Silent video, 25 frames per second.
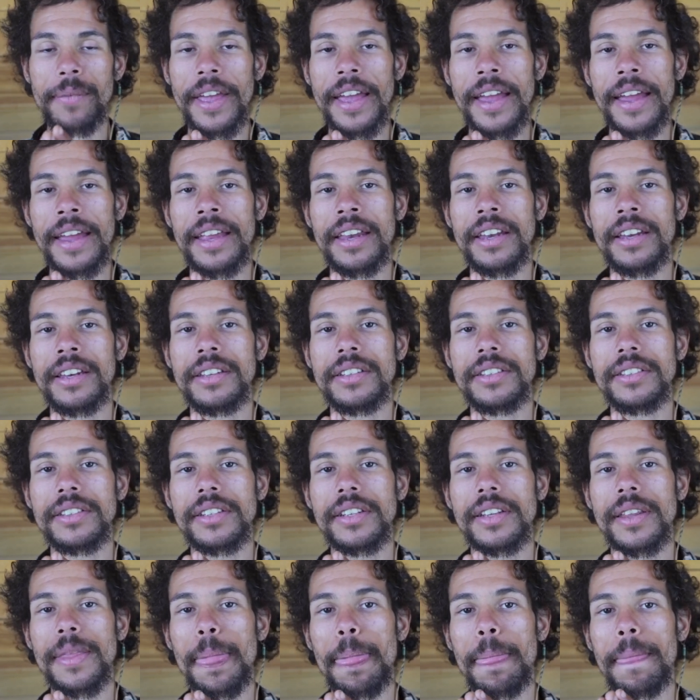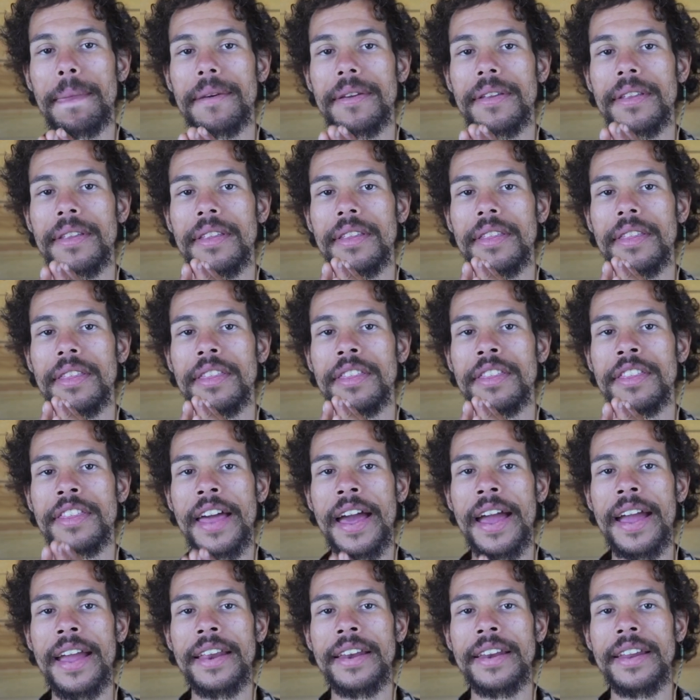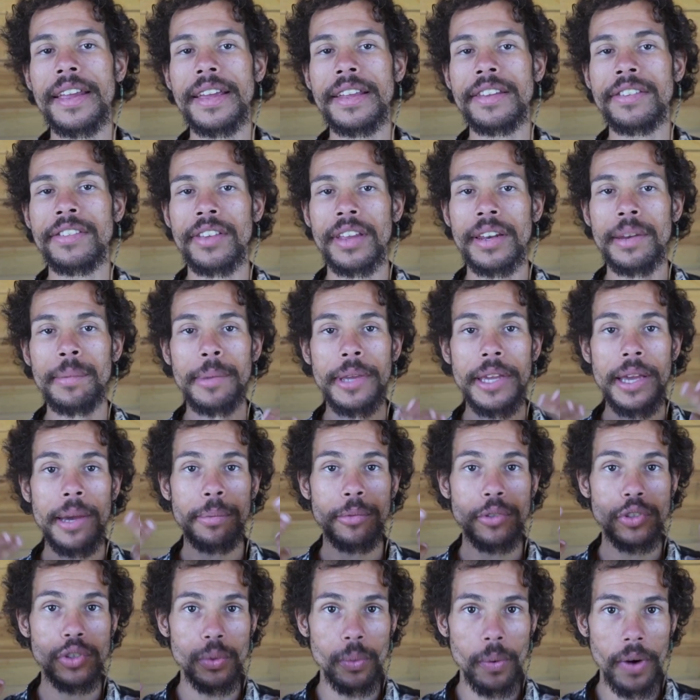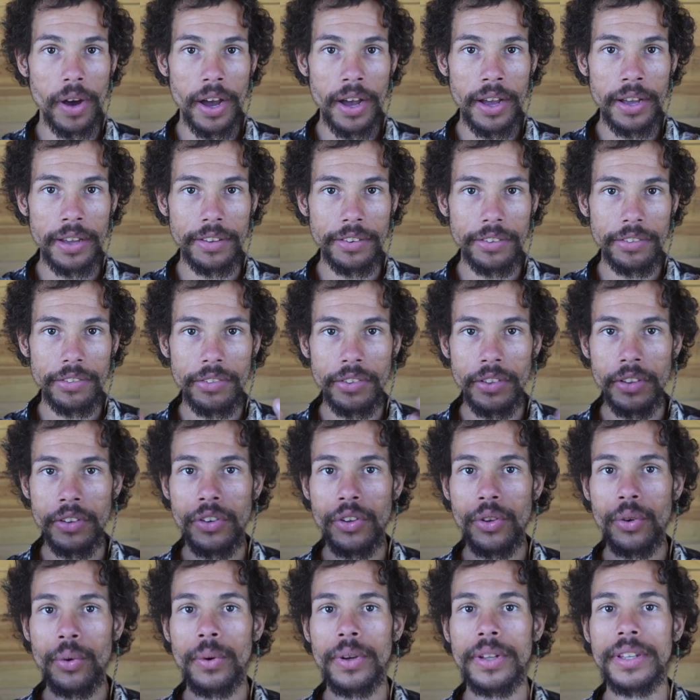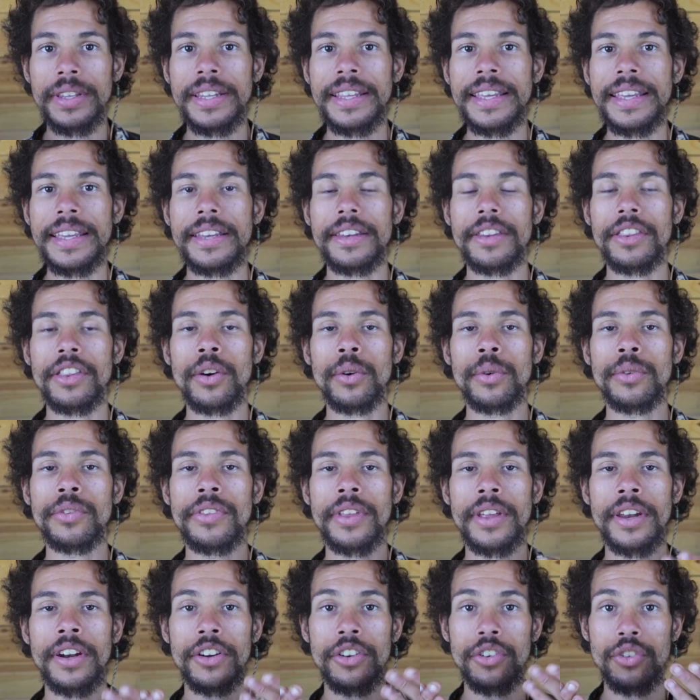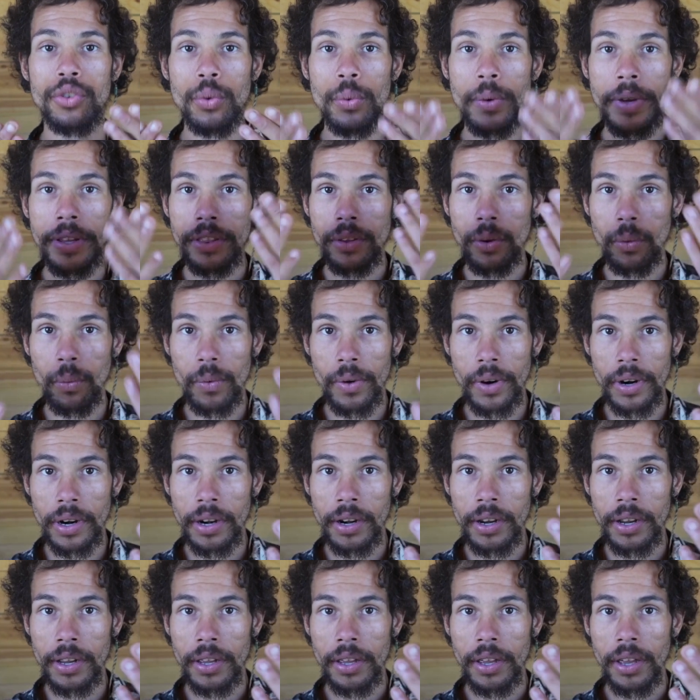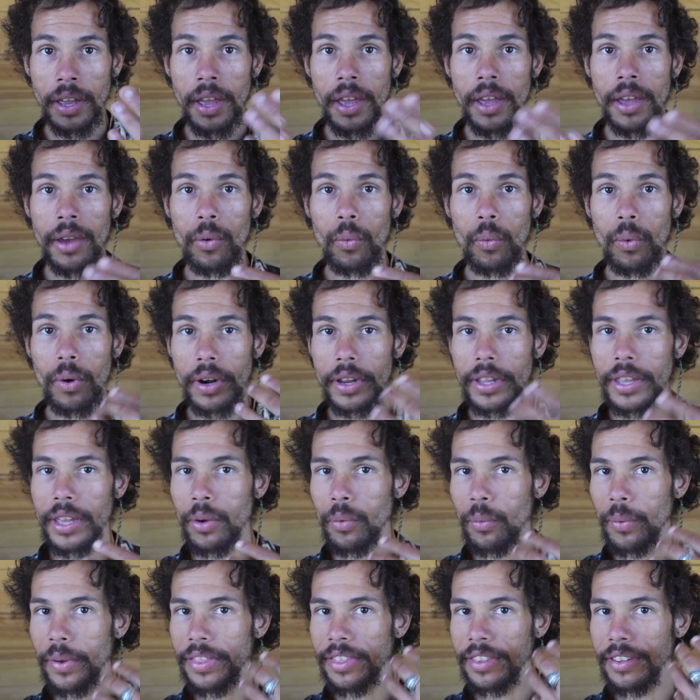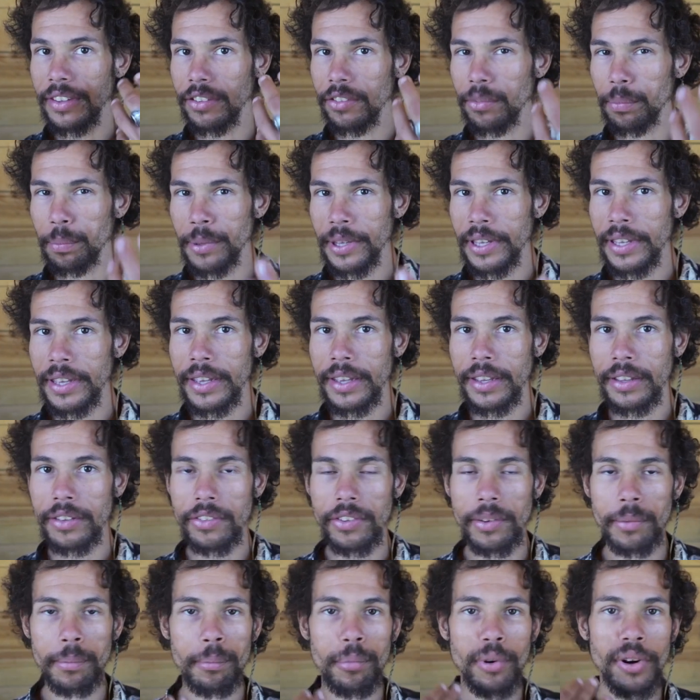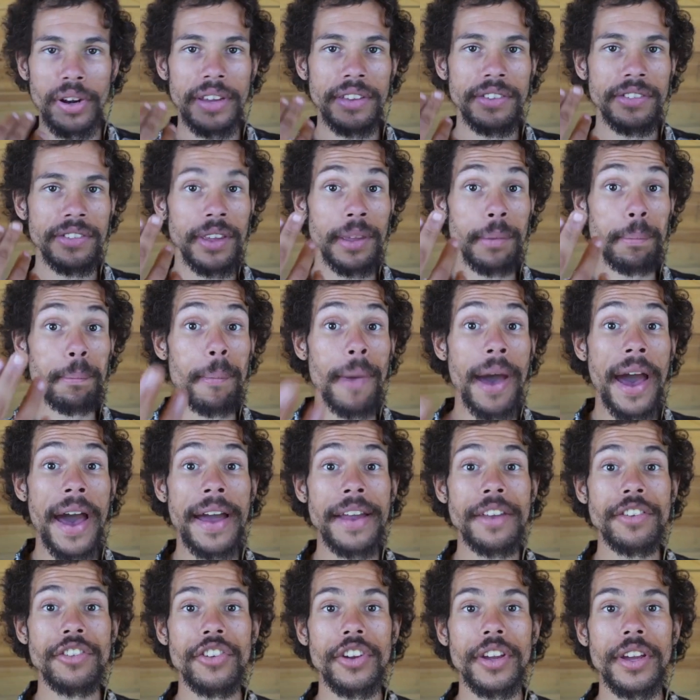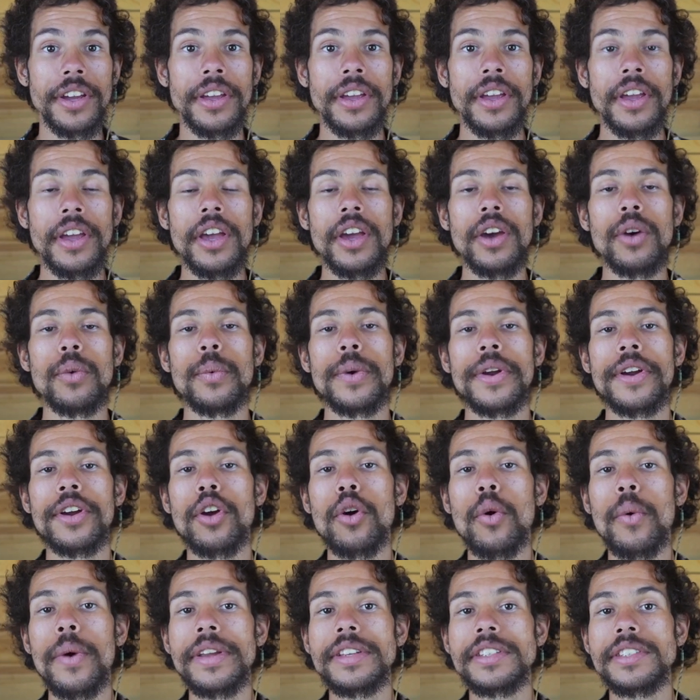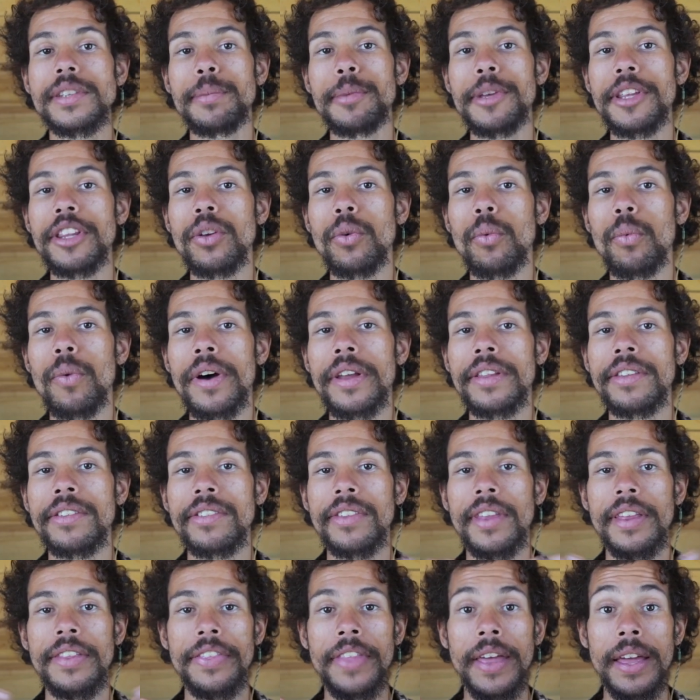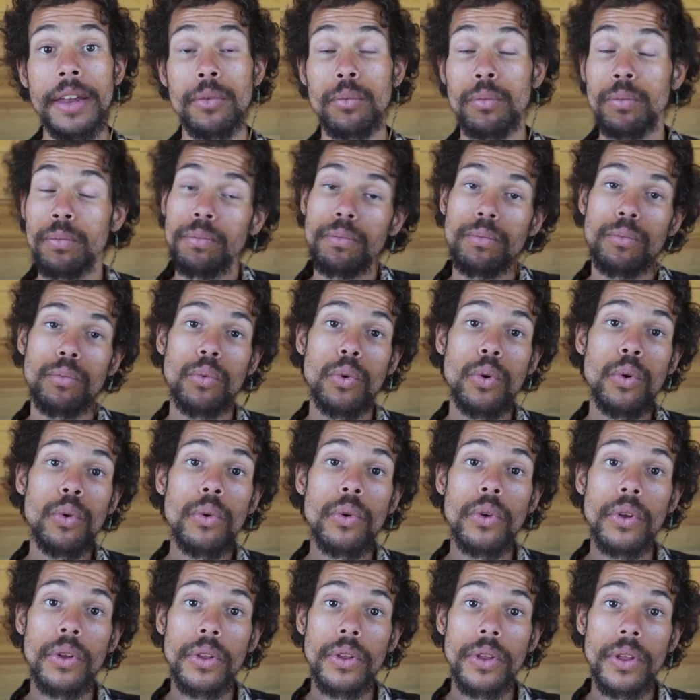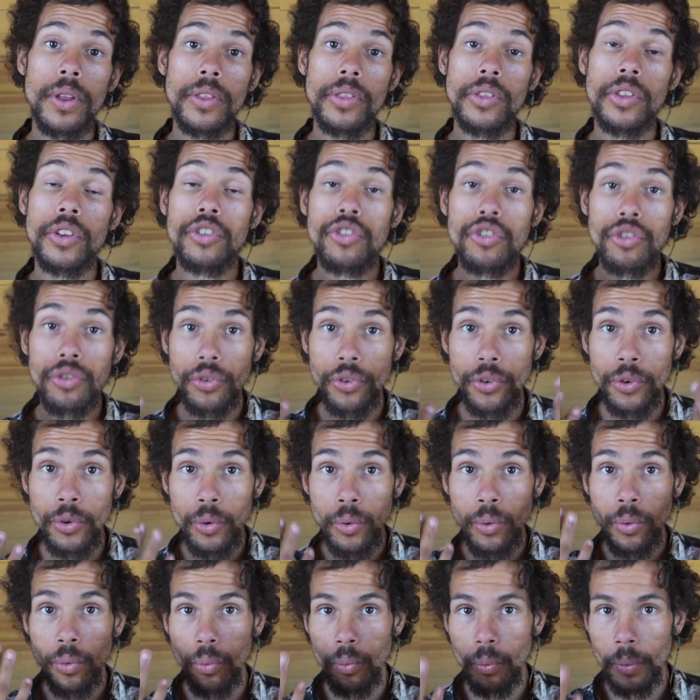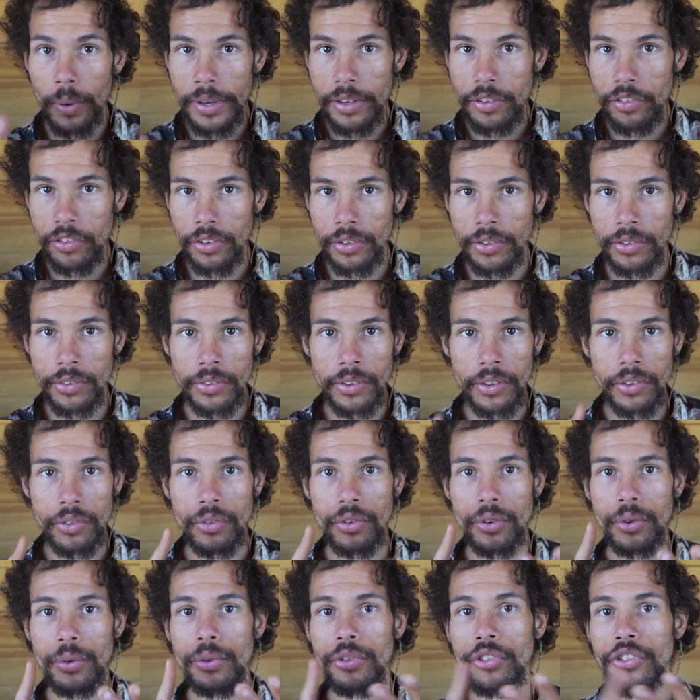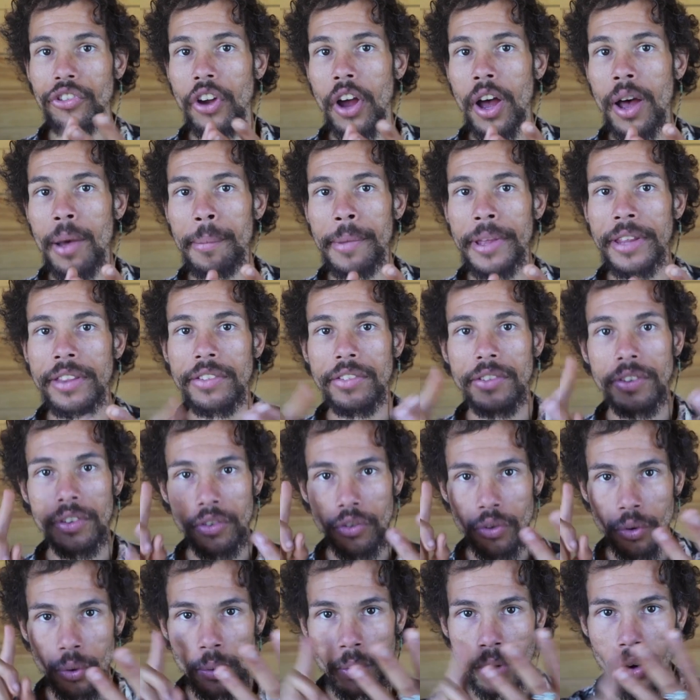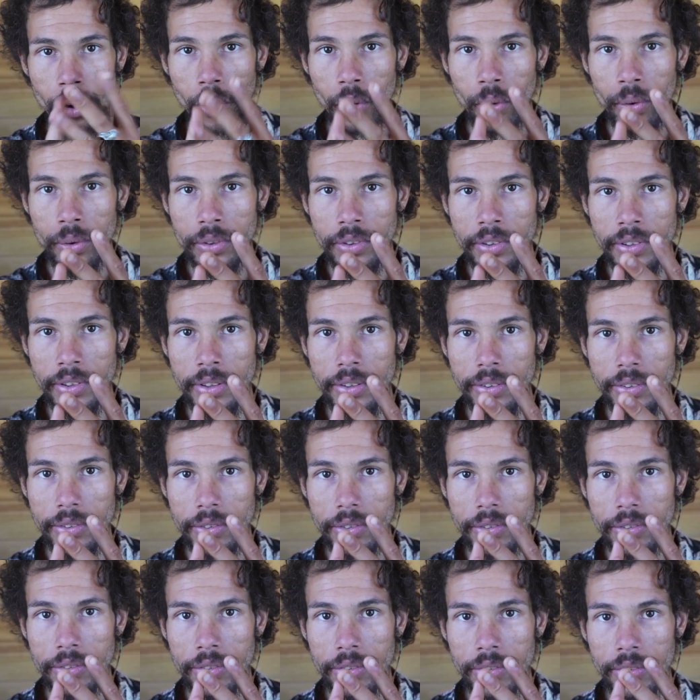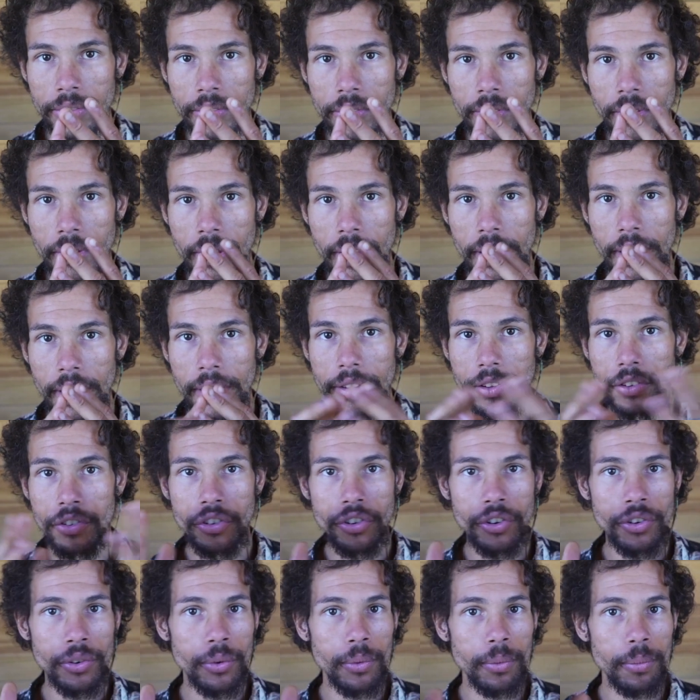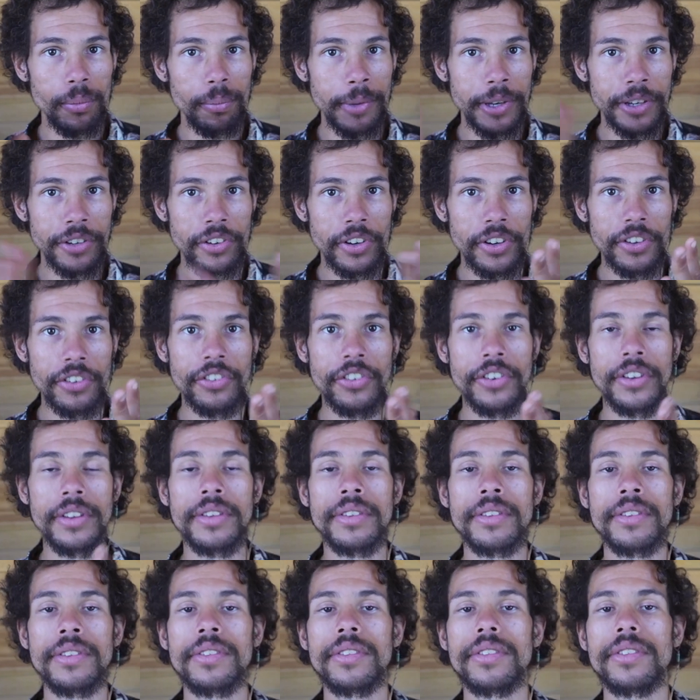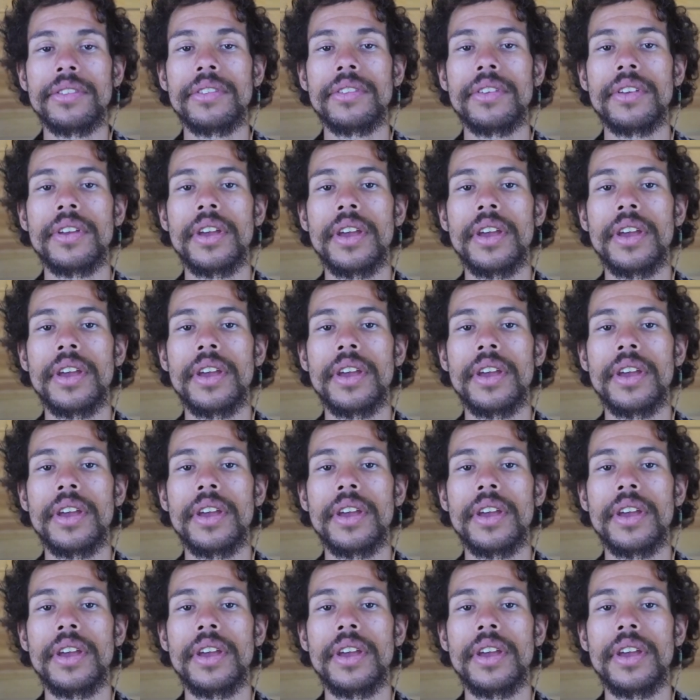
And then it's gonna be up to us, the new elite, those that are doing the work, working with these beings, embracing magic. We are going to be the ones that then rule the true witches, the true shamans, the true occultists, the true magicians.